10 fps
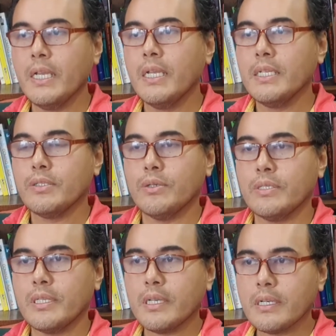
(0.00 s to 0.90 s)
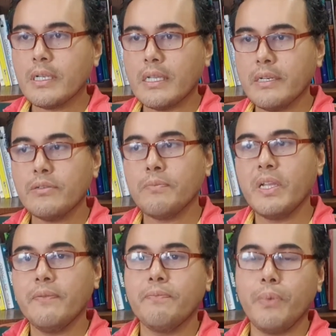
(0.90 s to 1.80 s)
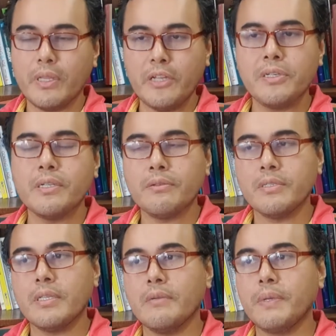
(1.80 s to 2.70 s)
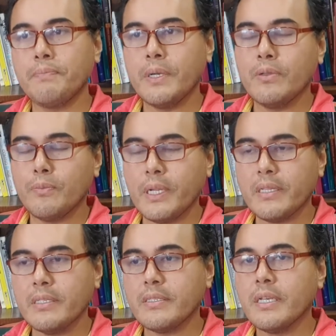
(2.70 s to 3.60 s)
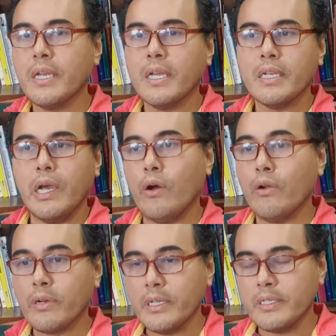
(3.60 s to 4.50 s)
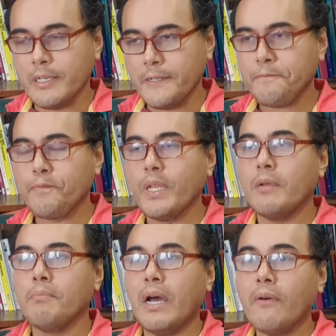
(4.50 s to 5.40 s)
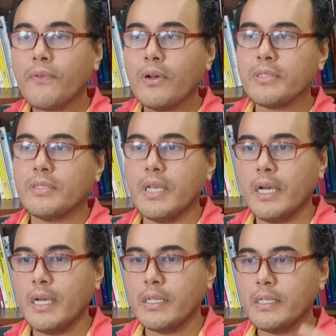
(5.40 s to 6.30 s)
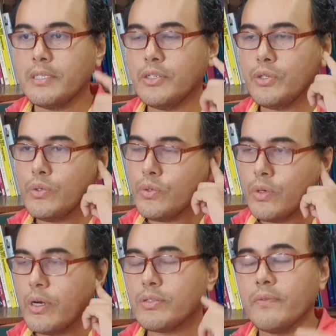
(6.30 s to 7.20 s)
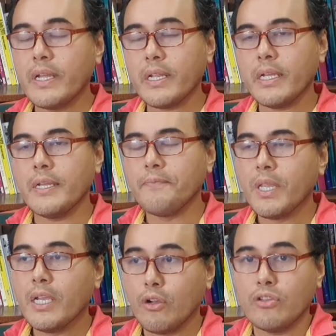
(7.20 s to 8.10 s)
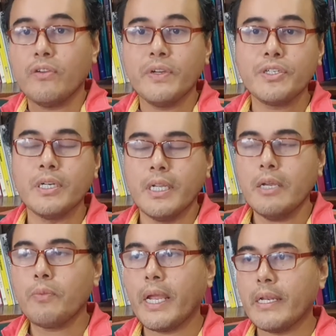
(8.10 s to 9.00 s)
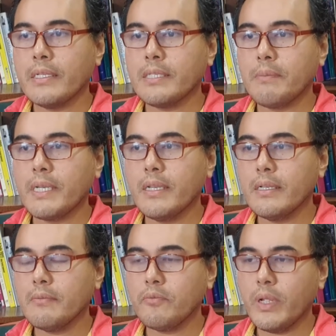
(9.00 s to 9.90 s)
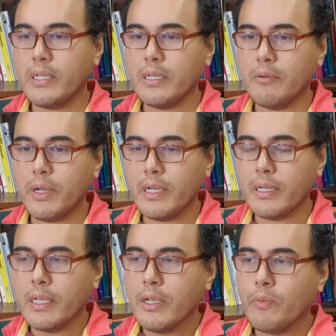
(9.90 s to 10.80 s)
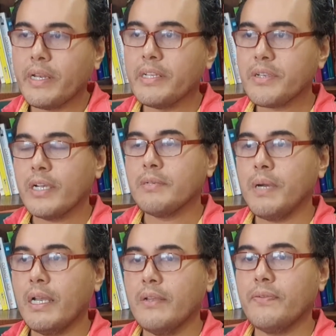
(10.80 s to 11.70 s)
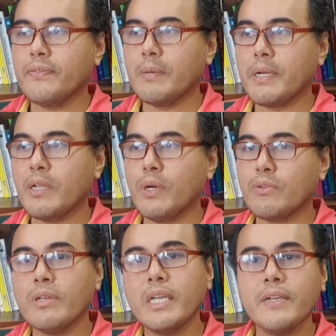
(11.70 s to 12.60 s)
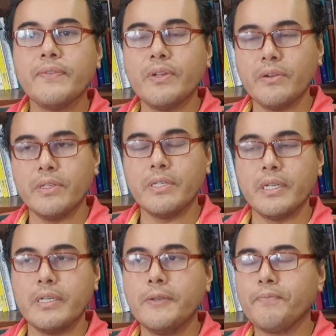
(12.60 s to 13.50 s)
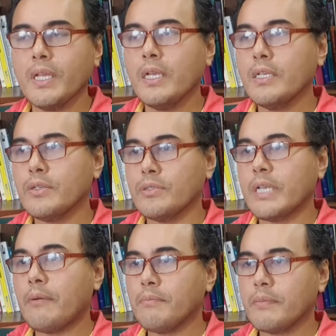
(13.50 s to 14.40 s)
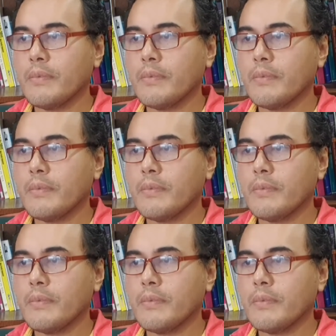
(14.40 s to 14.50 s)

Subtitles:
So certain countries will give protection to certain people to practice their own religion. But of course, this issue also very controversial when discussed about if somebody want to leave the religion. So some